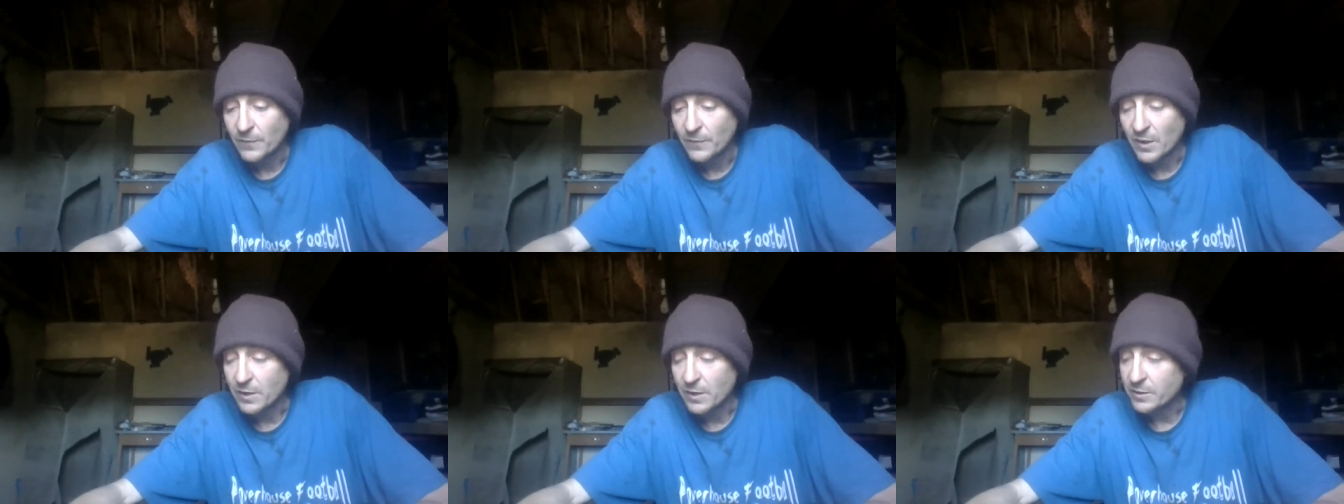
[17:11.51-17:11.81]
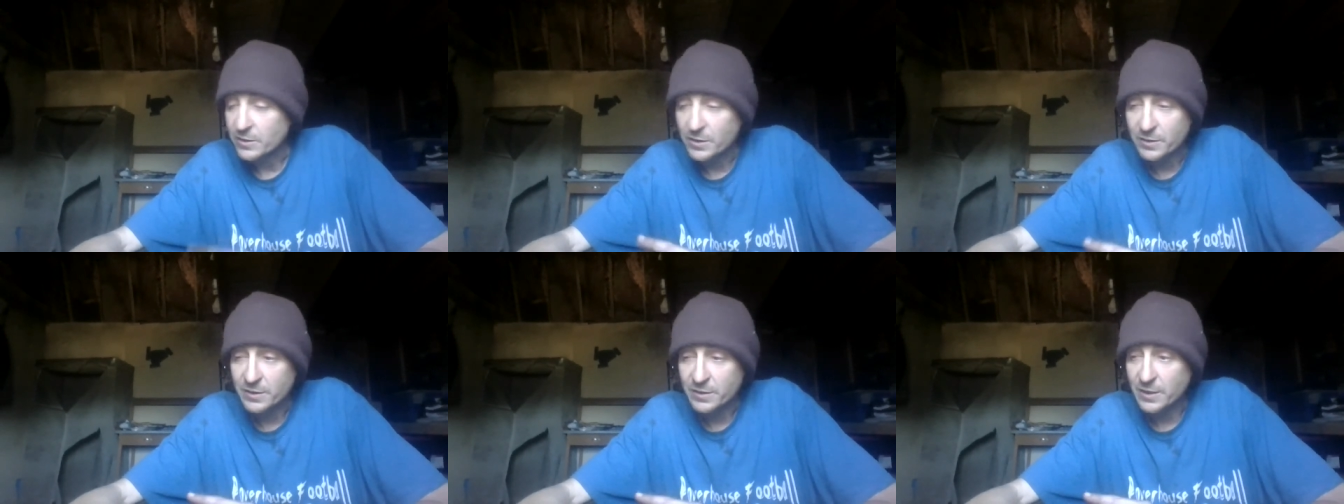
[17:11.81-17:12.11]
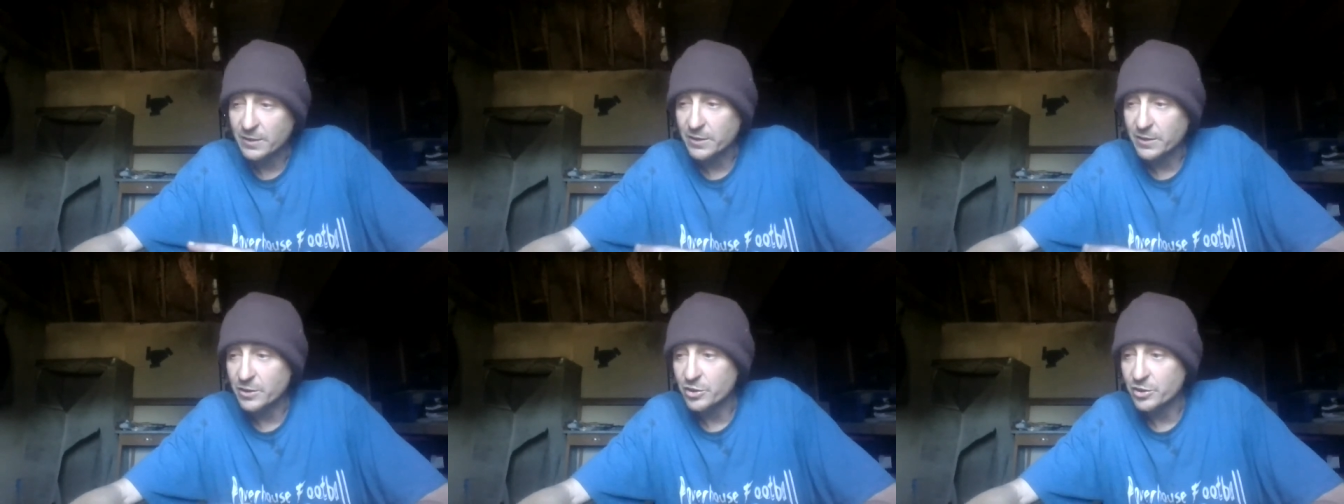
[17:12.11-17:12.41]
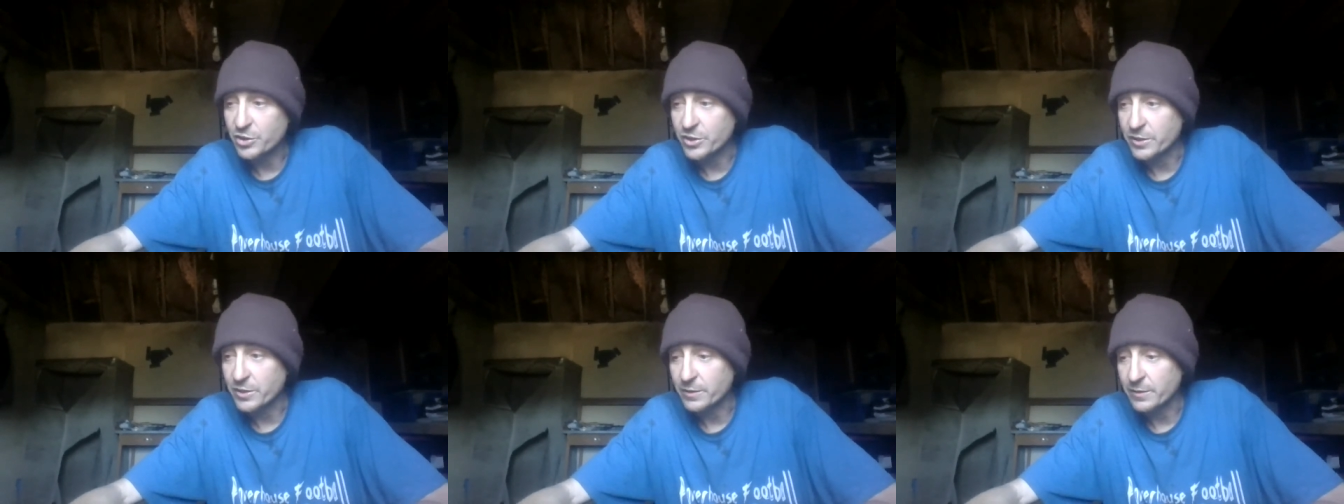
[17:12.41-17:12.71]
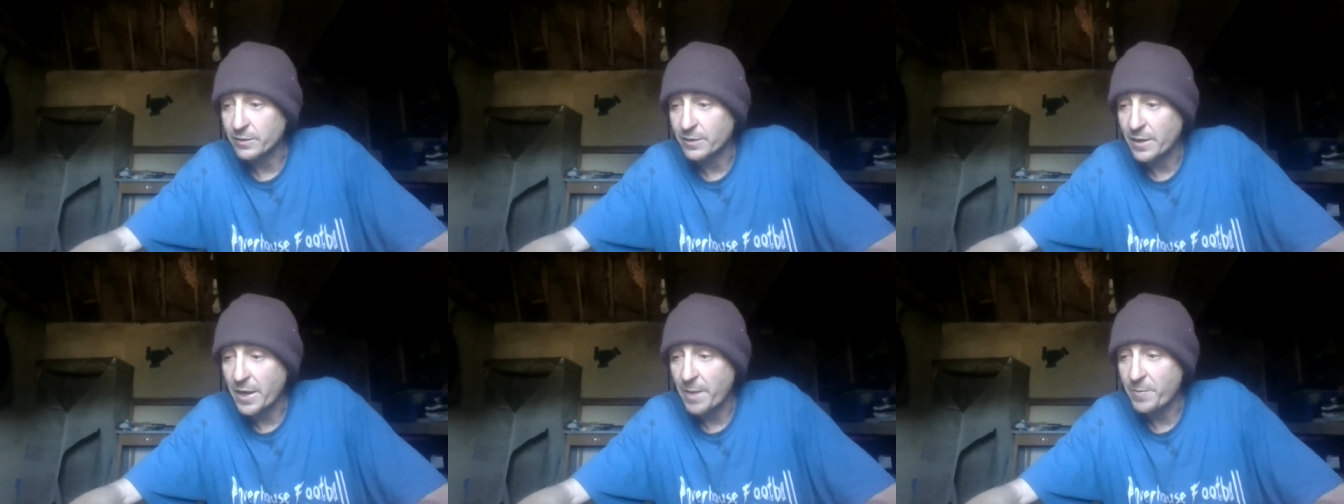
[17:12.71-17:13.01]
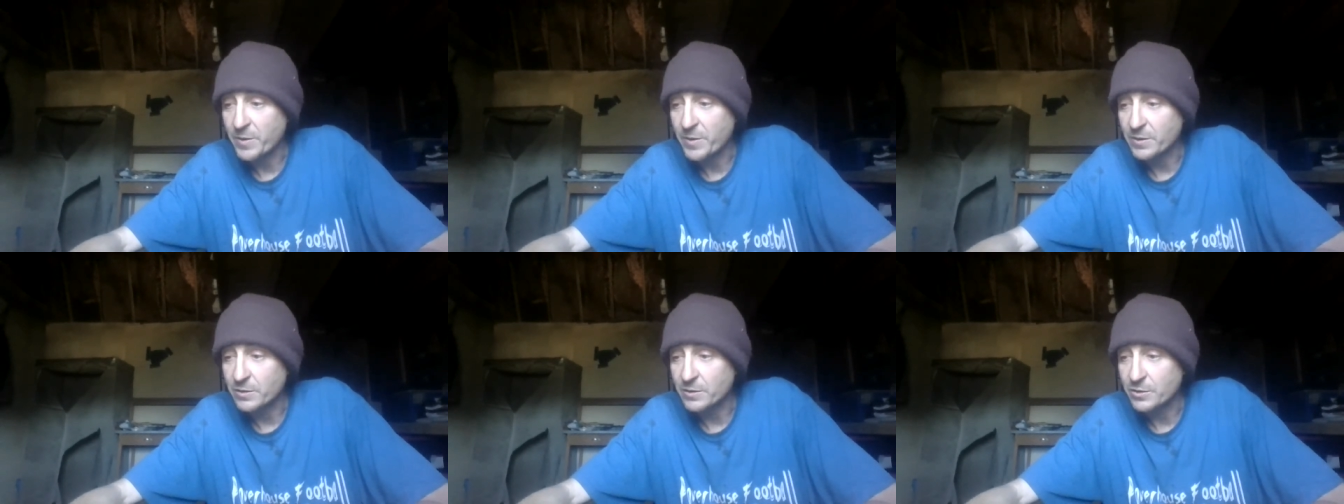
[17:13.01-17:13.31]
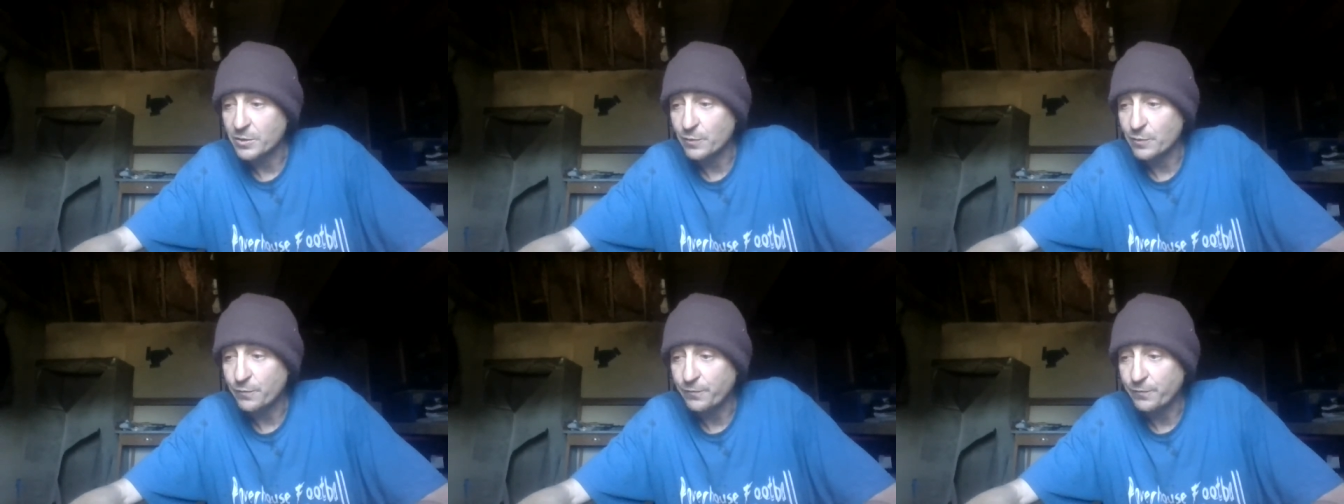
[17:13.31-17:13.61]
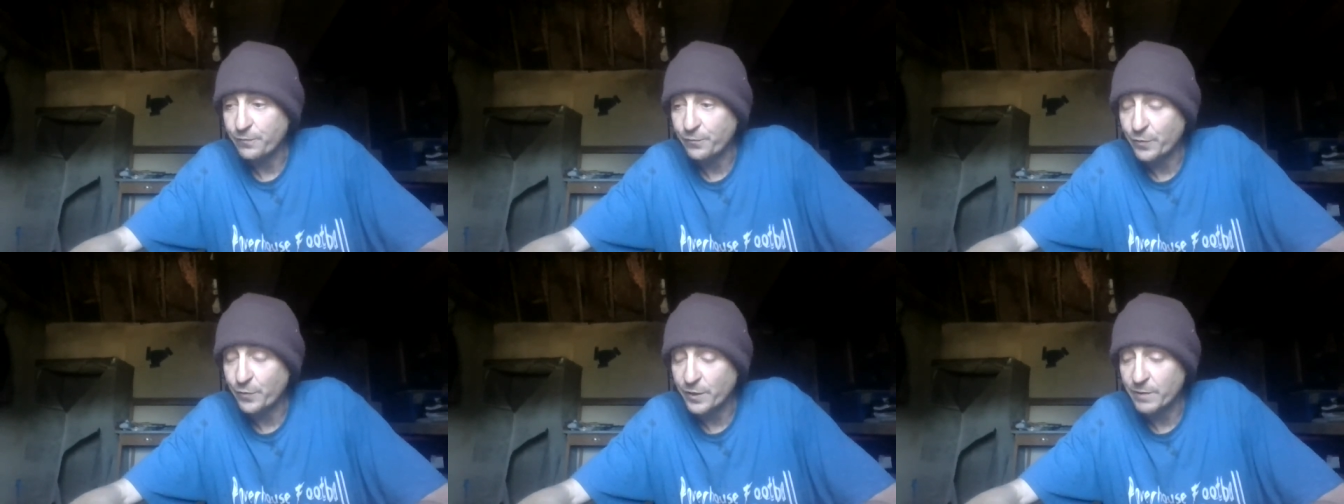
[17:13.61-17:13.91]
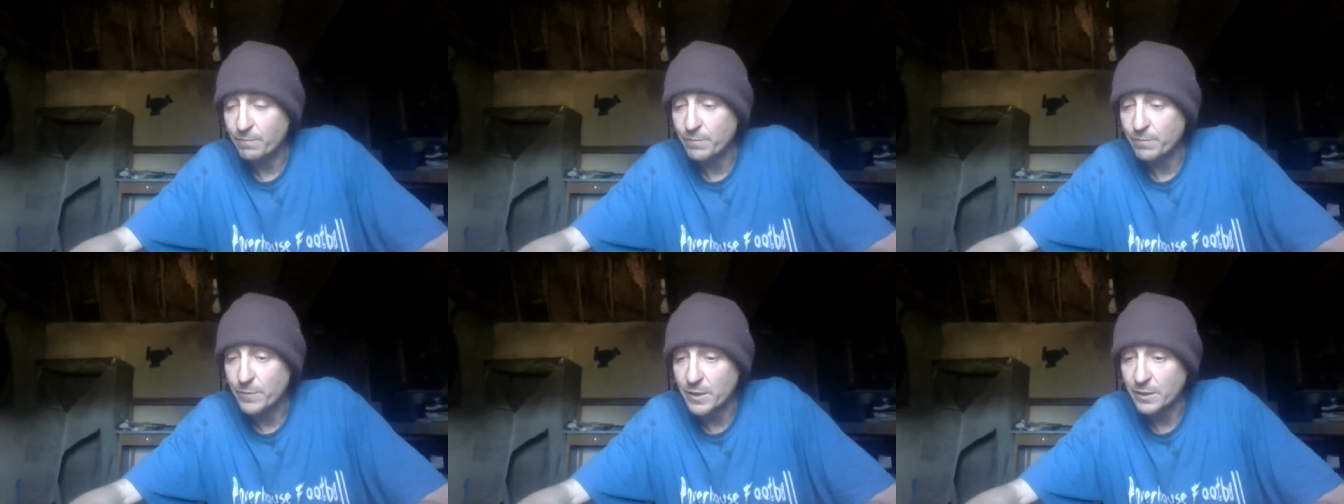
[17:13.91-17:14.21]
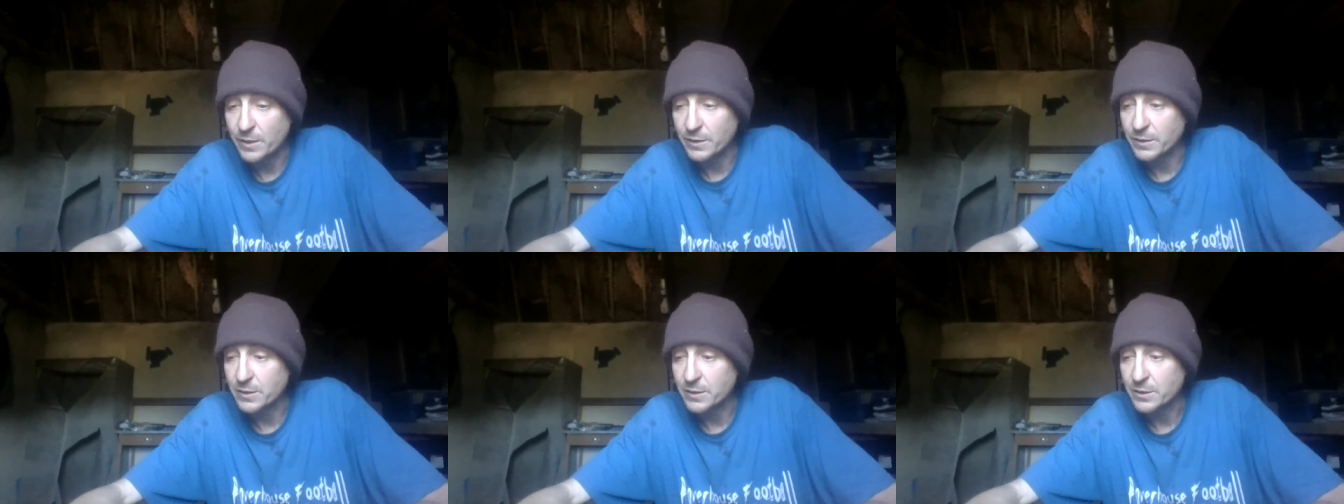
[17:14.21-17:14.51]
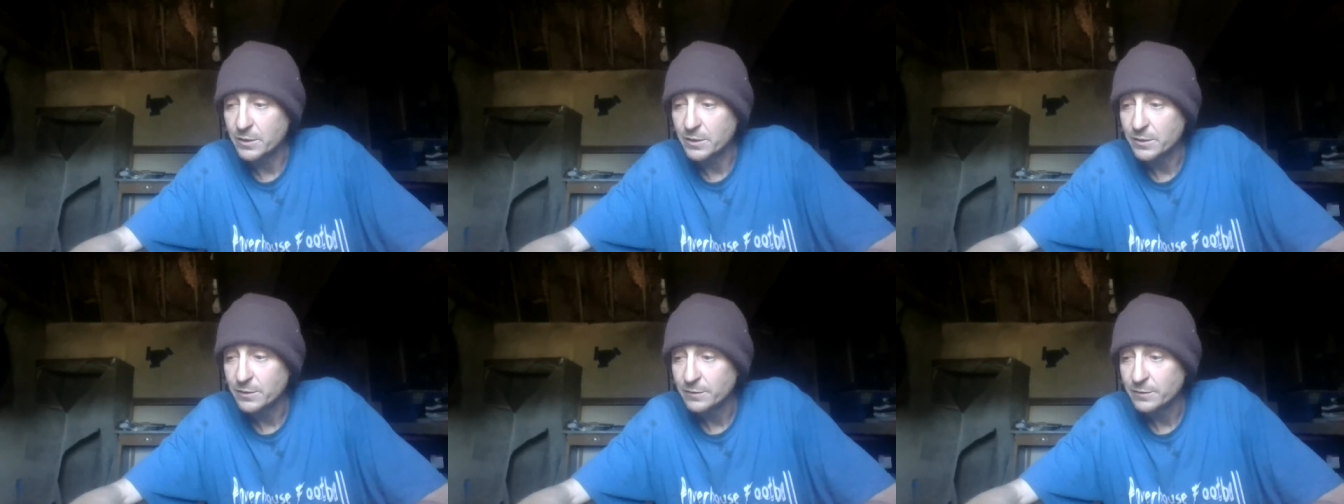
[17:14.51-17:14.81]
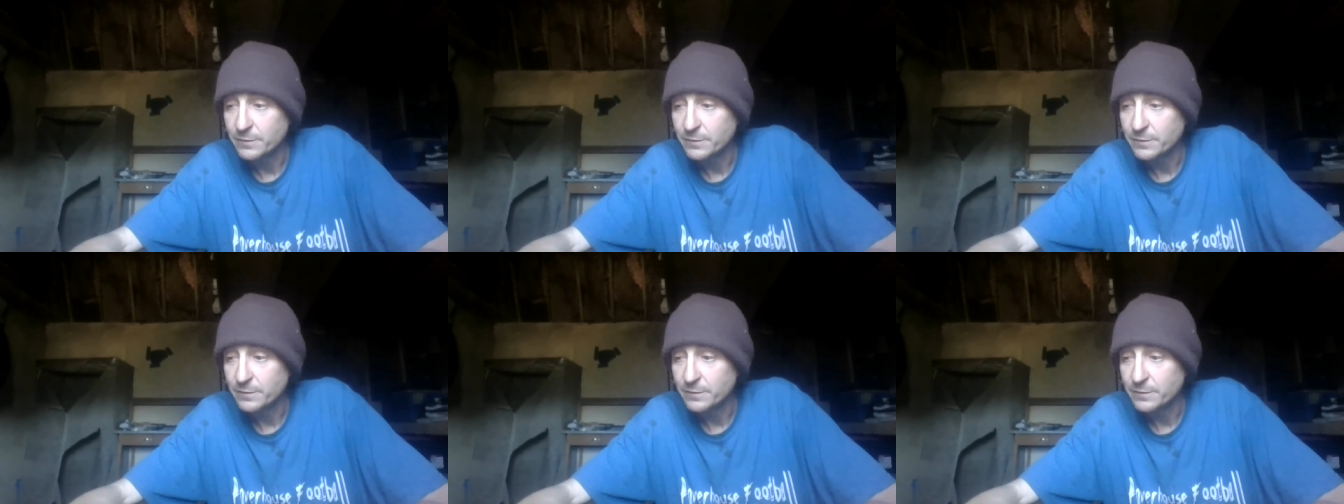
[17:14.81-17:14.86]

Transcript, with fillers: It's just that this shit happens so freaking much.